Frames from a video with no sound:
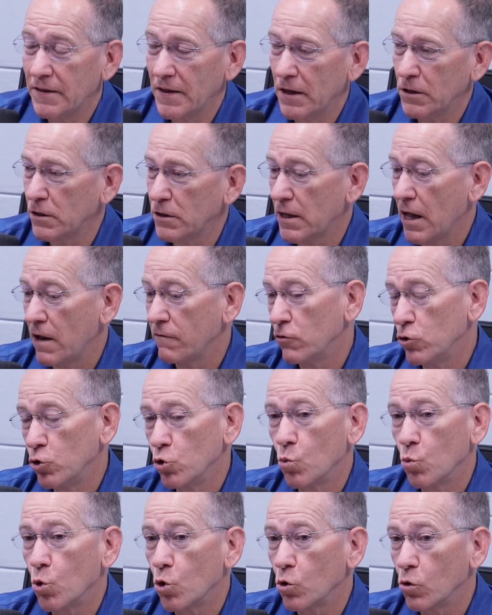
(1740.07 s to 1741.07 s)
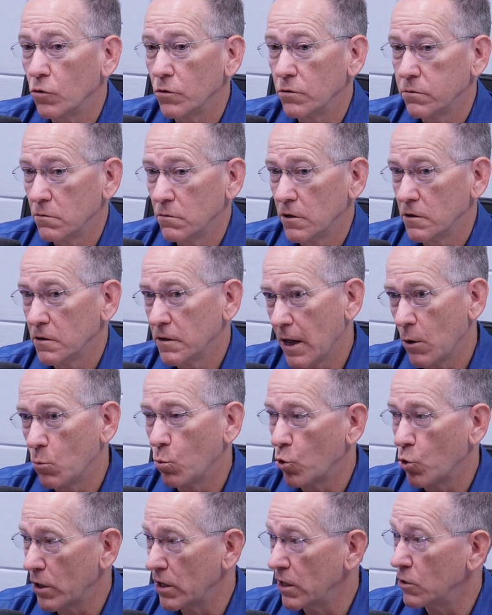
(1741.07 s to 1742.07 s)
again, that's kind of the new world that
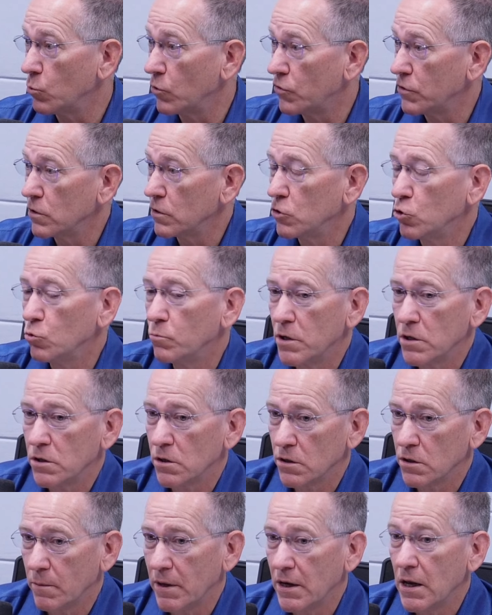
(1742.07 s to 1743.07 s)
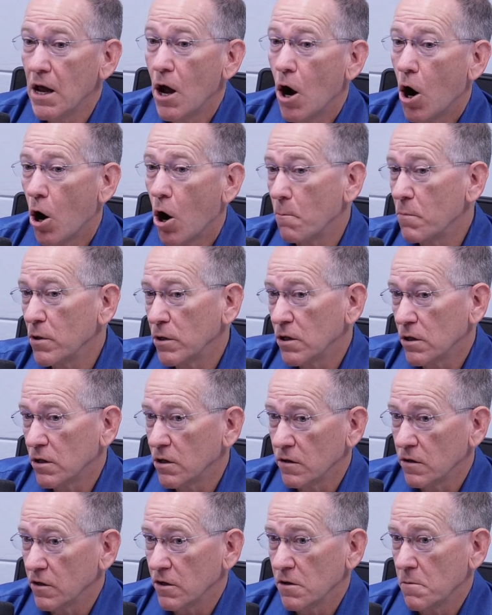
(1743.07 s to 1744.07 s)
we're in with this new business. I mean, and our
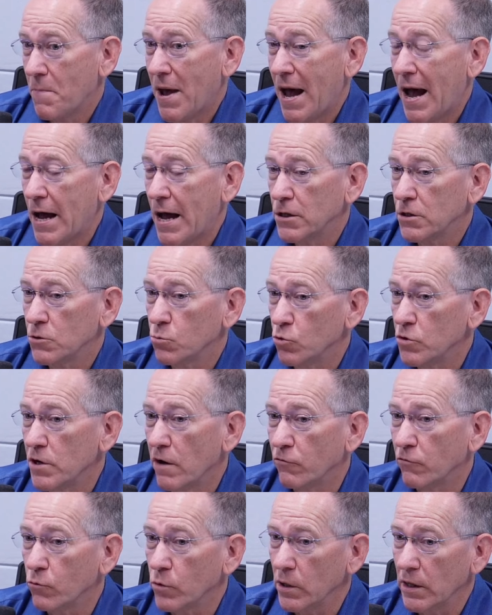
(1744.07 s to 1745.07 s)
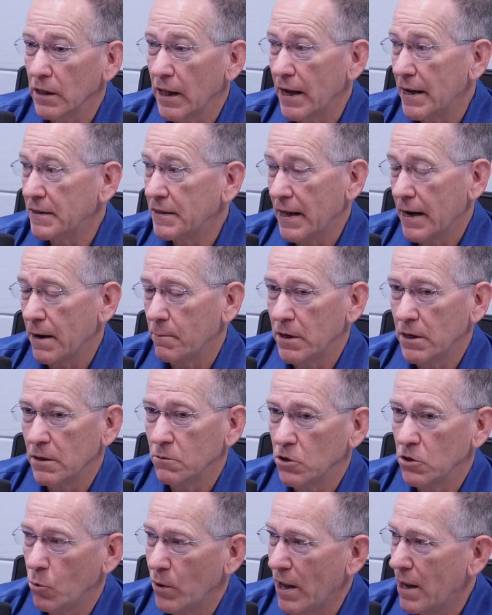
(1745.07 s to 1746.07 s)
businesses in the past were never really like that. I
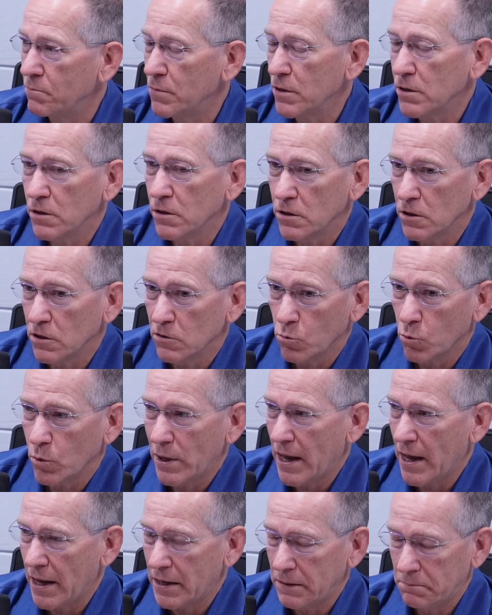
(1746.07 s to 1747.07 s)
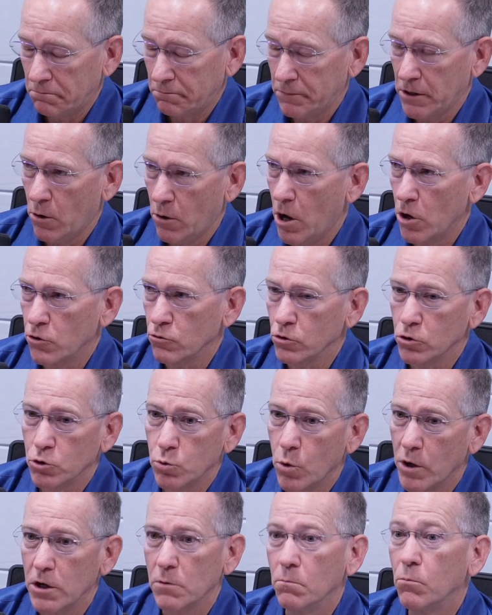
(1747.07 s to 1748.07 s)
mean, you know, we had businesses where we had, you know, one hundred
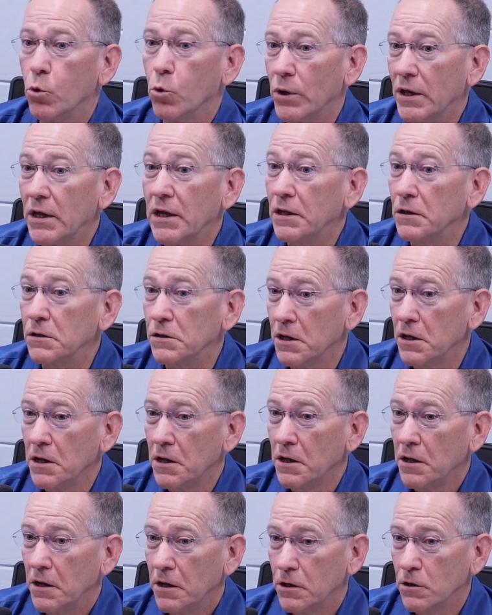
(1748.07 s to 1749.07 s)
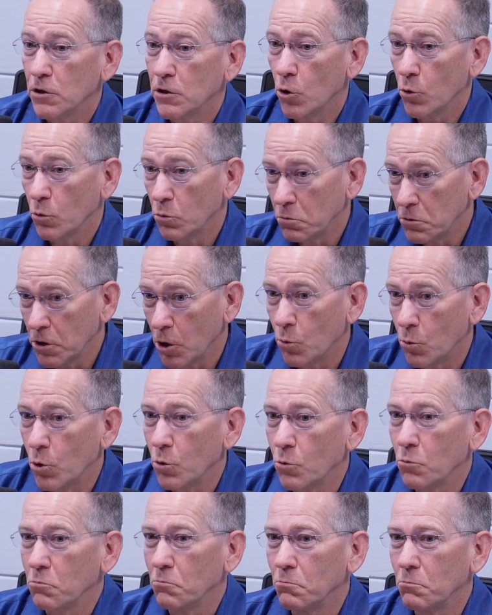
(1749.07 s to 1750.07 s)
twenty employees. And so, you know,
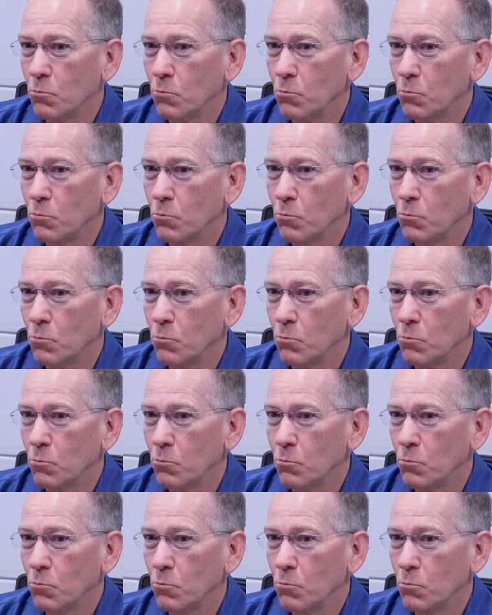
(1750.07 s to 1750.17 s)
we're,